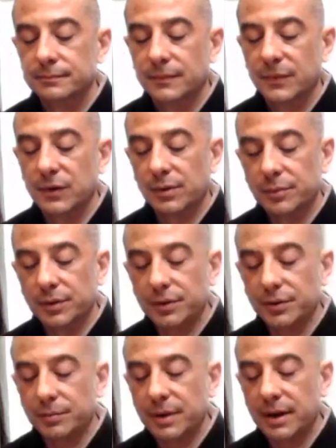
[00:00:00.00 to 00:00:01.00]
You can put
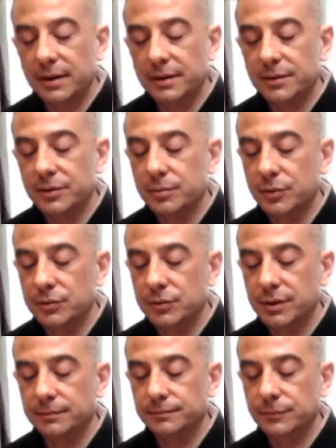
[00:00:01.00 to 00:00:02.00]
your mind in your
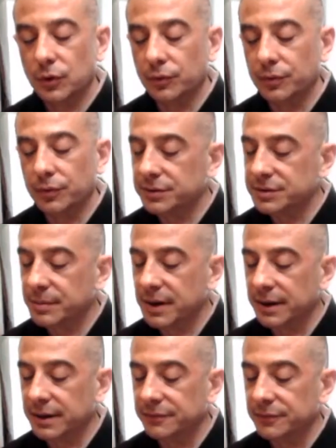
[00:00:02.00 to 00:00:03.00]
mudra or in your
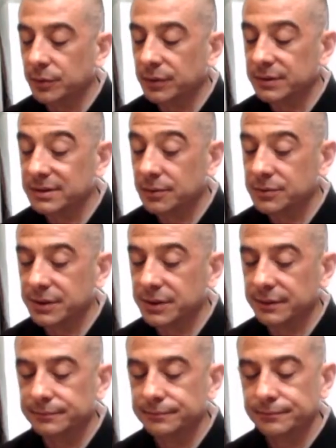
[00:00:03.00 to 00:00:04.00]
spine if you are slouching.
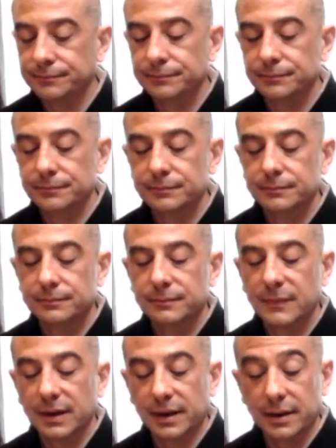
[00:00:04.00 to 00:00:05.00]

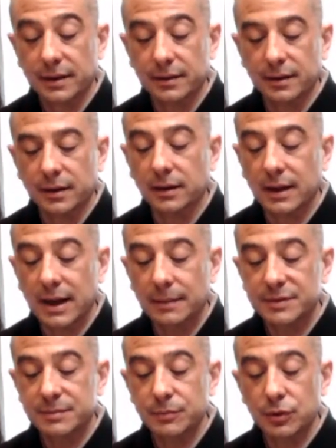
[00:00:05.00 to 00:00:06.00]
Again, a
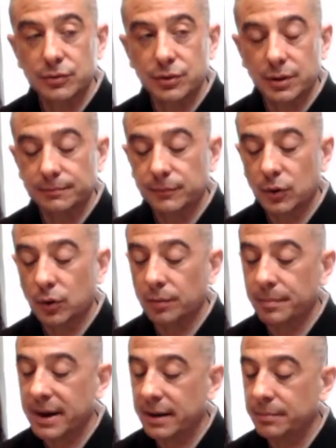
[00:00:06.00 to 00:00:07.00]
collapsed mudra or
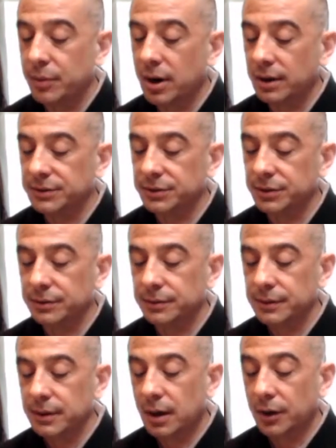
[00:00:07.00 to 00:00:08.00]
bad posture
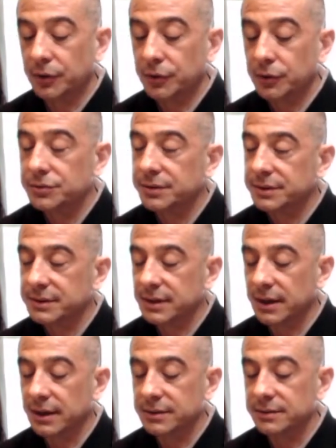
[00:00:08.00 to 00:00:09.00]
are usually
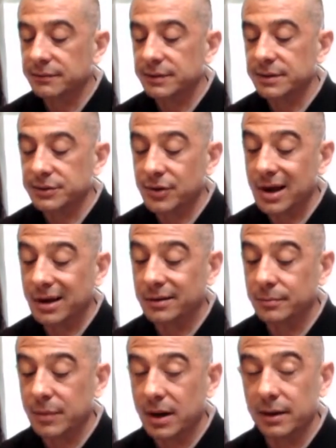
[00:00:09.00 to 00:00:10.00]
signs of a distracted
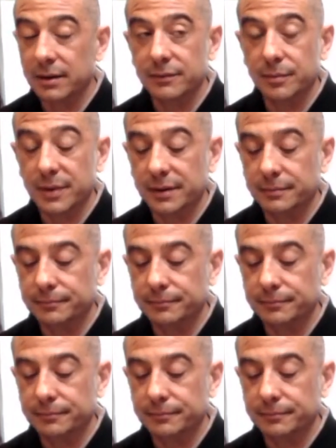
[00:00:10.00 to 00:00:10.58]
mind for me.